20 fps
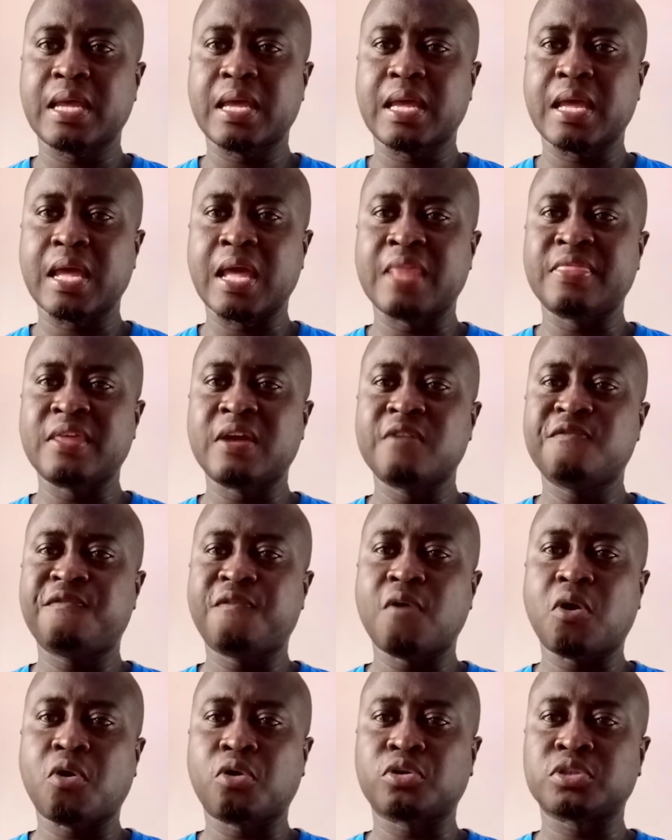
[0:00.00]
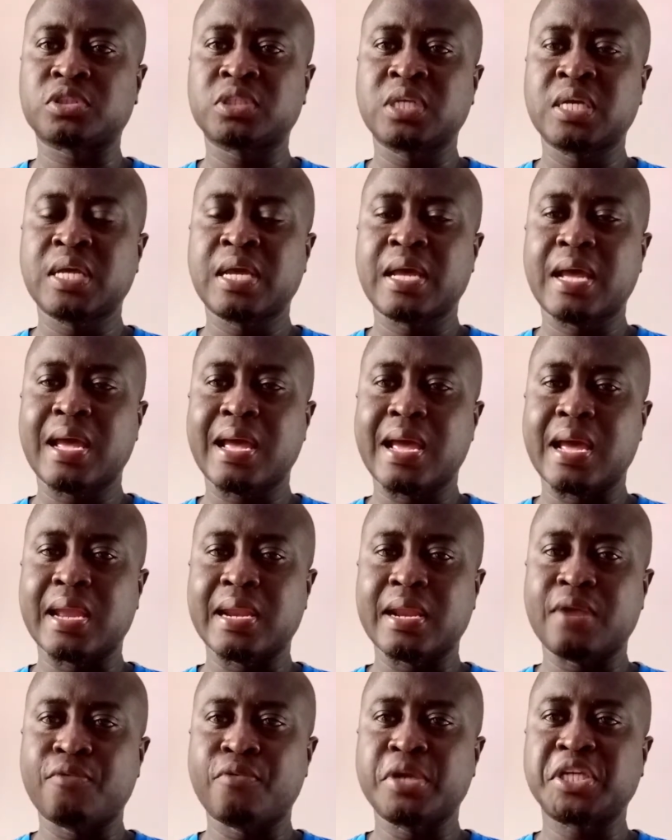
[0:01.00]
And then focus and
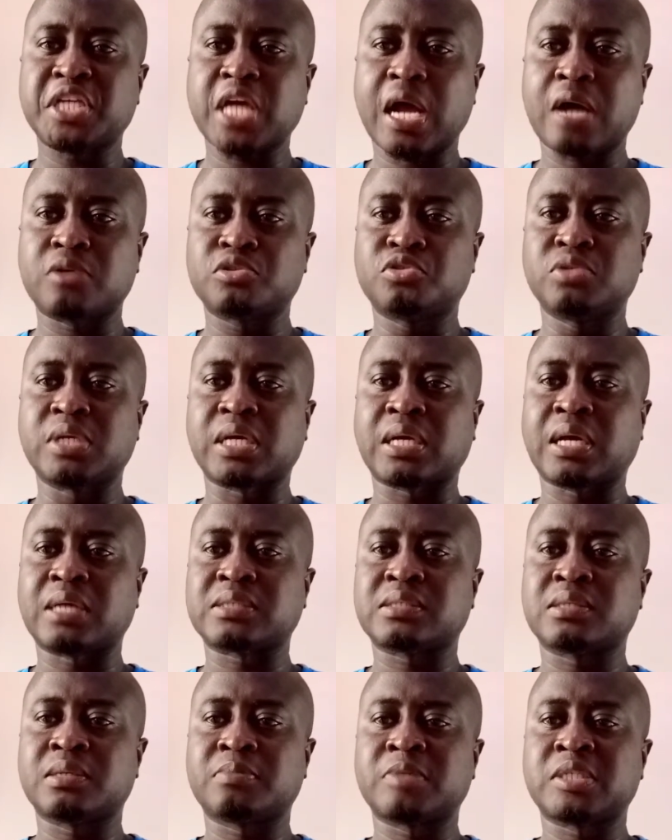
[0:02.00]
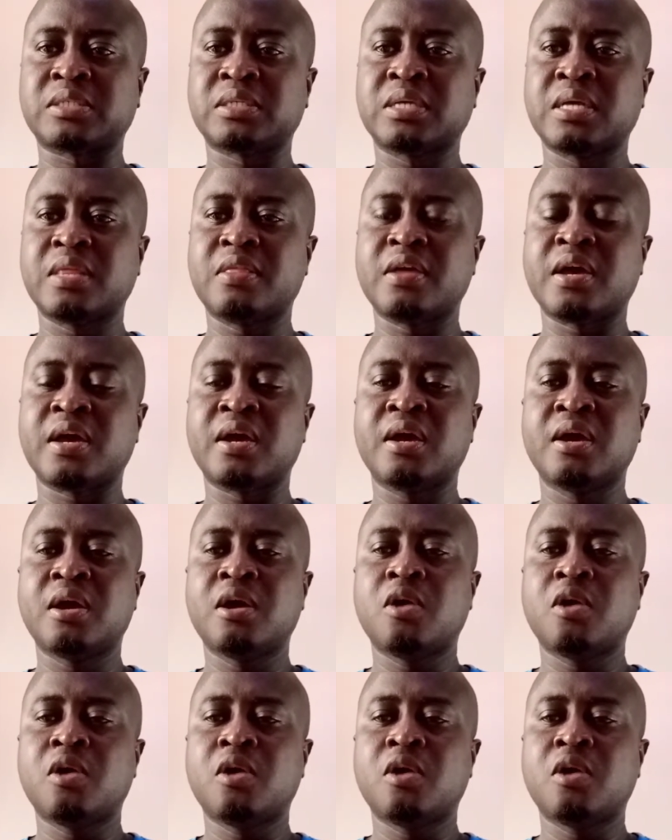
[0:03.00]
then reach out to the customers there